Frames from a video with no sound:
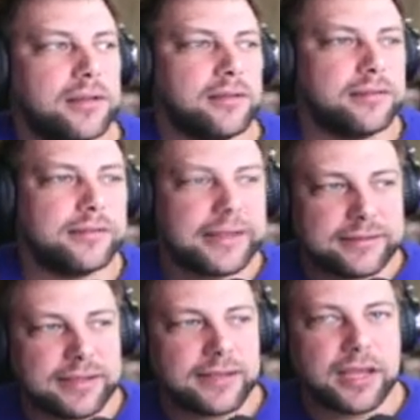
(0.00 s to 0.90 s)
let's
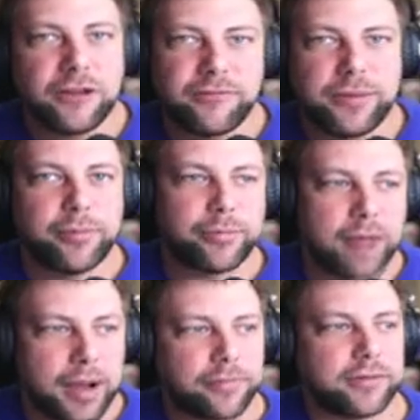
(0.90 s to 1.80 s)
take care of people
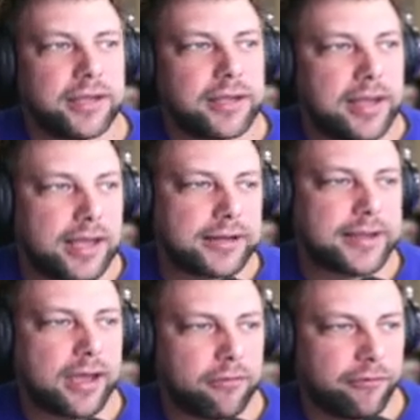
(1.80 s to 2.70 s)
properly and
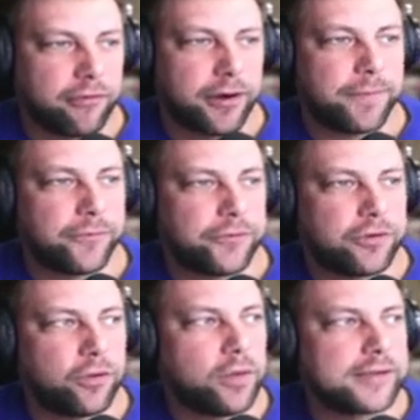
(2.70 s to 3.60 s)
account for it.
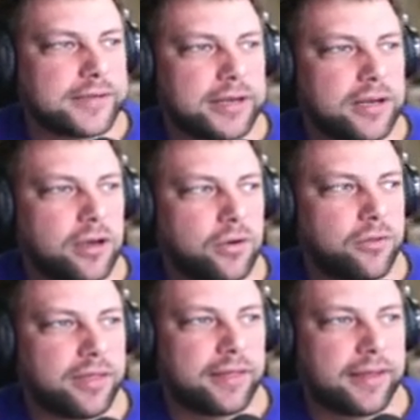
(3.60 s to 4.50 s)
So once I know
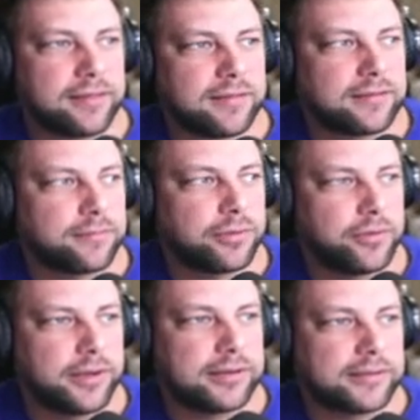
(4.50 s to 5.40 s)
that like this
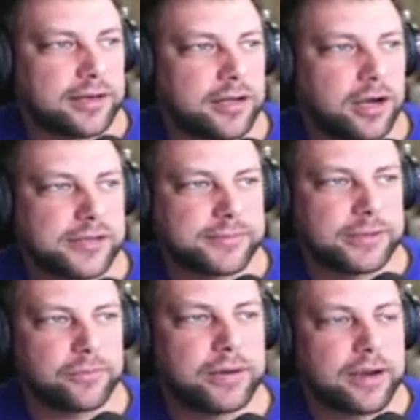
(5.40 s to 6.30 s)
employee is going to cost
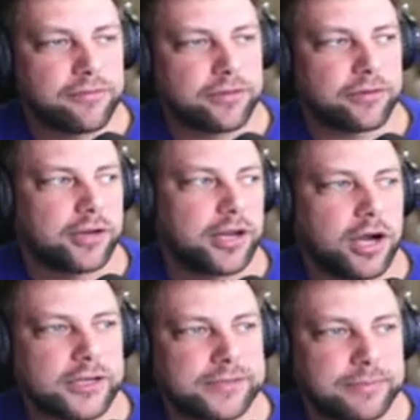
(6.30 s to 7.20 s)
me whatever they're going to
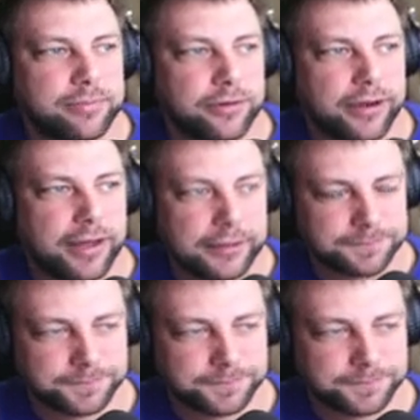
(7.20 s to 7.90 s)
cost me per day,